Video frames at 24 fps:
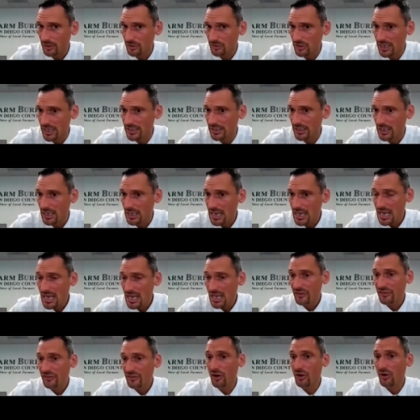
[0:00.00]
right?
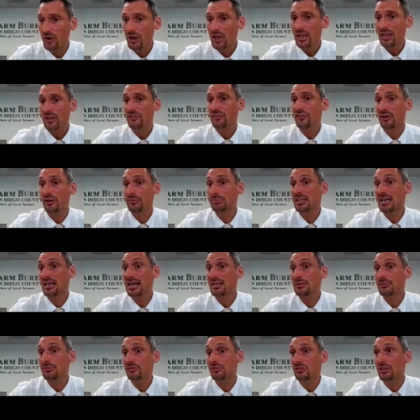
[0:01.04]
So
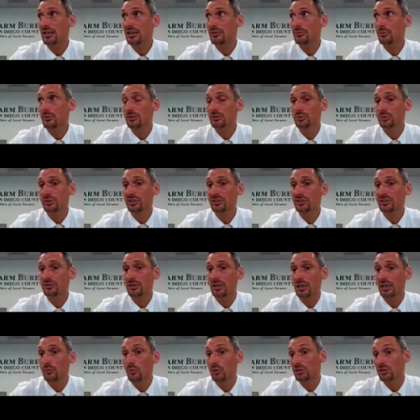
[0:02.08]
sometimes I work with
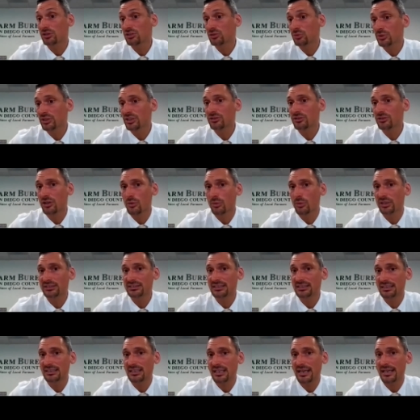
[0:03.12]
I worked with
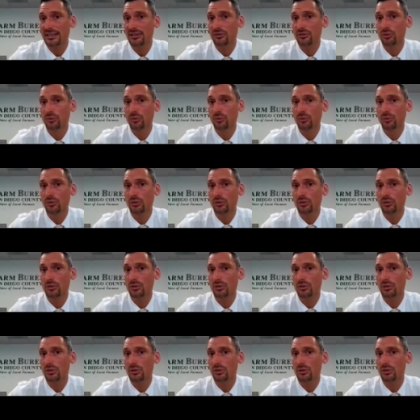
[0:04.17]
growers that had to